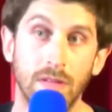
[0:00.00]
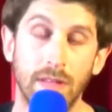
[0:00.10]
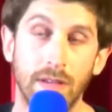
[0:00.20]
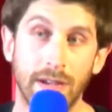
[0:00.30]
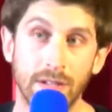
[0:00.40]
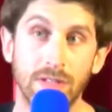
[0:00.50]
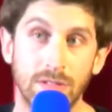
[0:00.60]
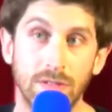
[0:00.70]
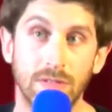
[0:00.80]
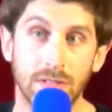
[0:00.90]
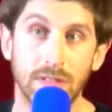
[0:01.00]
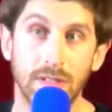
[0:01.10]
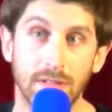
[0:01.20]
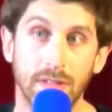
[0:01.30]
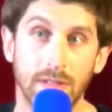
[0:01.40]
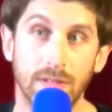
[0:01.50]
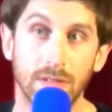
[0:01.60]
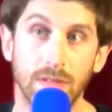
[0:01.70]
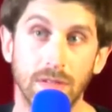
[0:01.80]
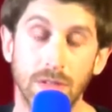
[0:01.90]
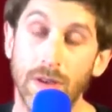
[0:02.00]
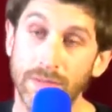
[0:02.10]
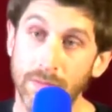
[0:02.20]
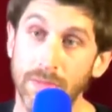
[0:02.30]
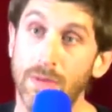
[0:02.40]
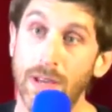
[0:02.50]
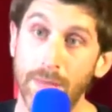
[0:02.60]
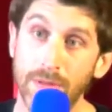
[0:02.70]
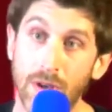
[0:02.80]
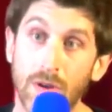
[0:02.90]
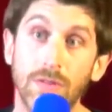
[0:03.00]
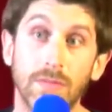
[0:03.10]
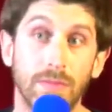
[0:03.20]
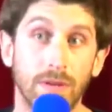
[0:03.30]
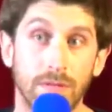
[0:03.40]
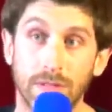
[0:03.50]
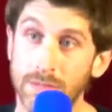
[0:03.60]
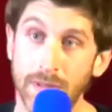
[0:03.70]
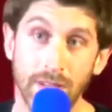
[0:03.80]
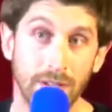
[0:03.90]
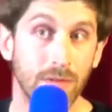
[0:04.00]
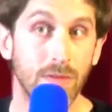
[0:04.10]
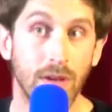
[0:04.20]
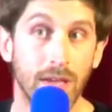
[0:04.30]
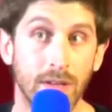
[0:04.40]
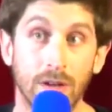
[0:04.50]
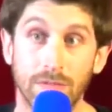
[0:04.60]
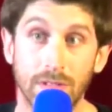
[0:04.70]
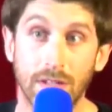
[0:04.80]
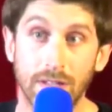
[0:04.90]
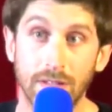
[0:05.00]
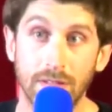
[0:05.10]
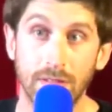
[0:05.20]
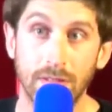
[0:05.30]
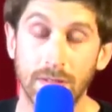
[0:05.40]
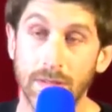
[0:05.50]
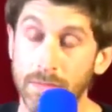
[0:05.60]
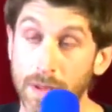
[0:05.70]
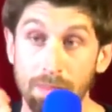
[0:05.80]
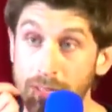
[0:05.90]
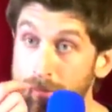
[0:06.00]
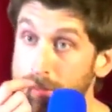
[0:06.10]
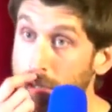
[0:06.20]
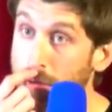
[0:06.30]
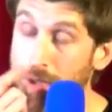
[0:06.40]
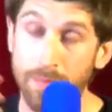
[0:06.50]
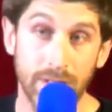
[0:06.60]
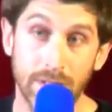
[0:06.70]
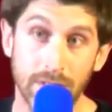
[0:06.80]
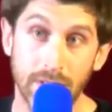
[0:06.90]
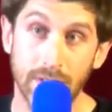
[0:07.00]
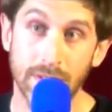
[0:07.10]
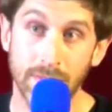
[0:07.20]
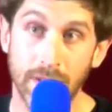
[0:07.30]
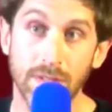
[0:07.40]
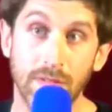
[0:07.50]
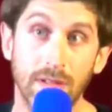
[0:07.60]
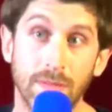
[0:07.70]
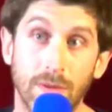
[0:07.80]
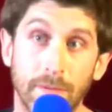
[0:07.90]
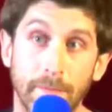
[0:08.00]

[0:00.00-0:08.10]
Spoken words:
They're actually two distinct things. So you're able to hold them both. Doesn't mean they go away overnight. Maybe they never go away, but it doesn't matter anymore.